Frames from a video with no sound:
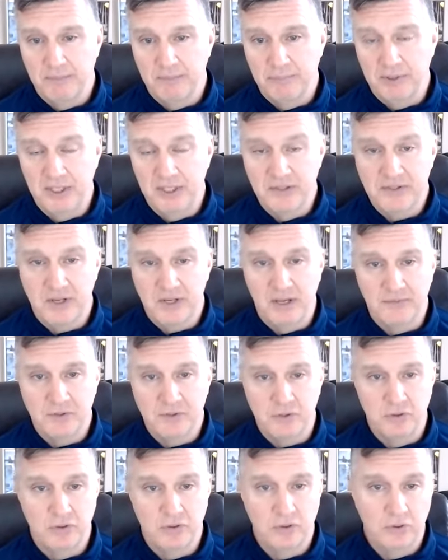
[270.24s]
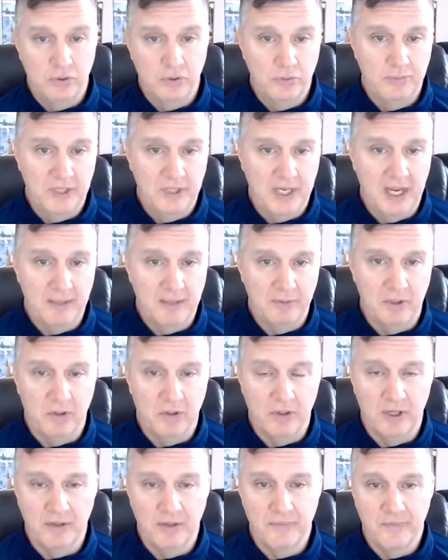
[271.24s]
police officer who became a
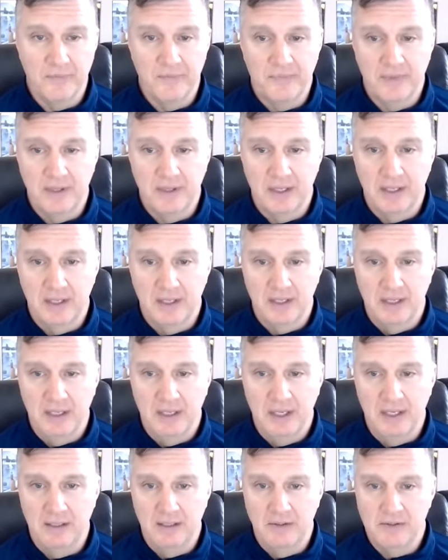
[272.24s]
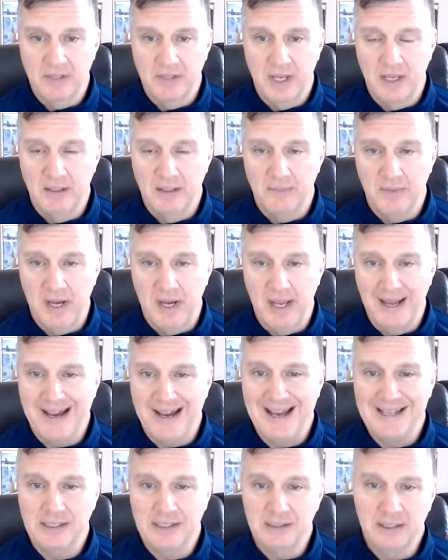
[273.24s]
lawyer, and he was kind of my
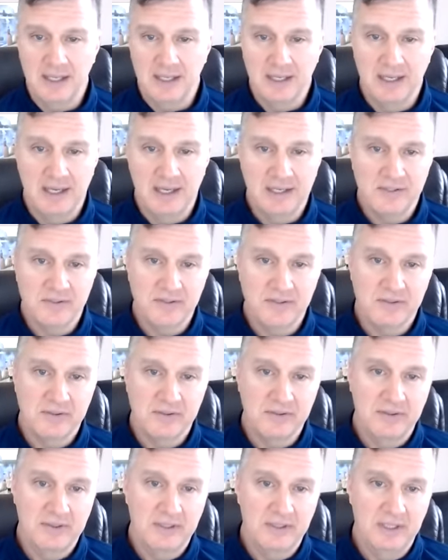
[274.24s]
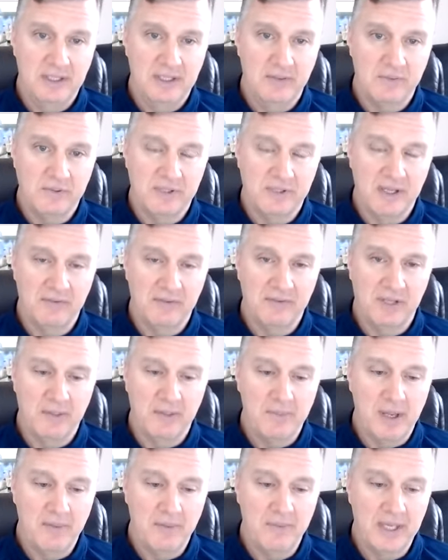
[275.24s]
idol, I guess. He was definitely
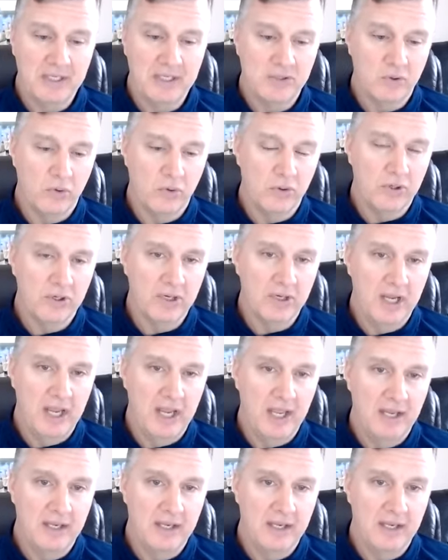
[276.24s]
my mentor,